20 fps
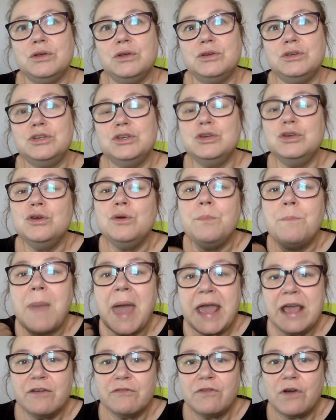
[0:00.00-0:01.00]
Do you
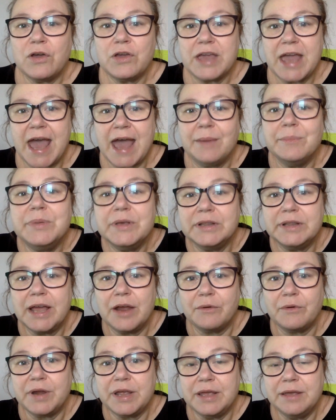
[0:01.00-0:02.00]
make
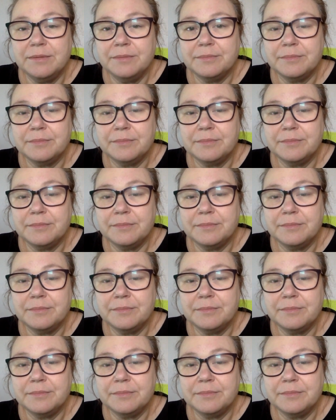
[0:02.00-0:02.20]
vocabulary